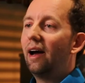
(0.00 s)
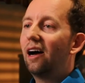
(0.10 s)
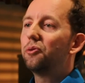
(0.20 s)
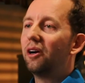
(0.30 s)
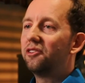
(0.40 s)

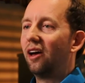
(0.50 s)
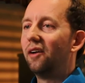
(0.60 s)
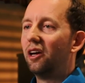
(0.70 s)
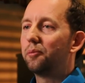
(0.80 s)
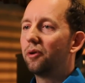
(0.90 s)
How do I
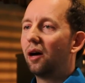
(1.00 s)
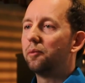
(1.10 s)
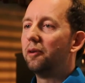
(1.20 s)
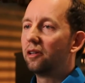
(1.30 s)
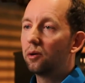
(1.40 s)
solve that
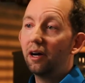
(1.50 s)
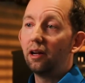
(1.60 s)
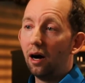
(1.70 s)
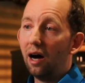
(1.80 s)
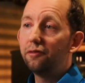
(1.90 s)
problem? And
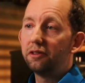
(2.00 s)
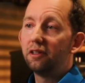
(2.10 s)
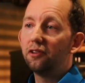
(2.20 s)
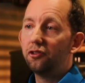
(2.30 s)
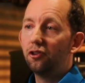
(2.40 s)
quite often
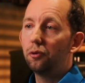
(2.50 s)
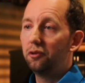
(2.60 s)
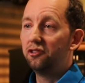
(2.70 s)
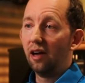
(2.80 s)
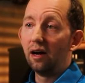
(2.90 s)
in SEO,
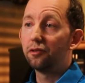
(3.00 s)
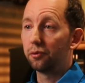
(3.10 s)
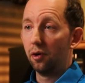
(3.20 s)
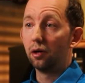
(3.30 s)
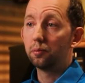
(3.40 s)
we solve the
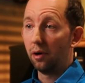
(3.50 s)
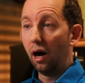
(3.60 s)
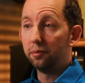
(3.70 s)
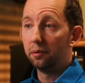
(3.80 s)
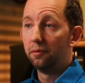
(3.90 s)
wrong
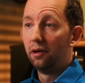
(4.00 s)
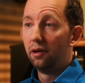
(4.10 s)
problem.